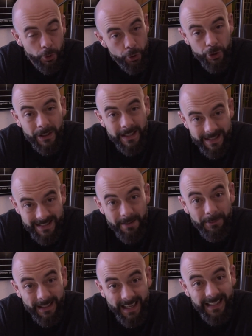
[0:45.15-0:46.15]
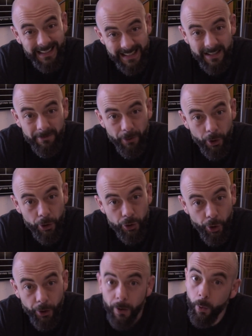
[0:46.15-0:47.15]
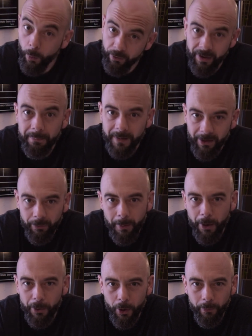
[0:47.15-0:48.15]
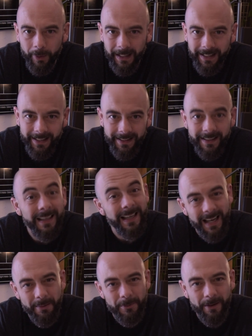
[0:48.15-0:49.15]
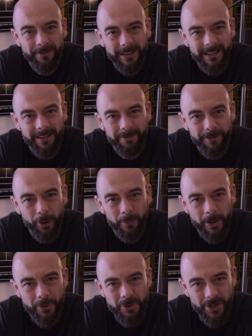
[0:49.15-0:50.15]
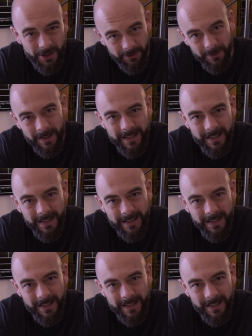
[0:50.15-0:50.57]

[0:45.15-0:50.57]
usually assembling IKEA furniture or something smart home related, I'm definitely gonna film those too.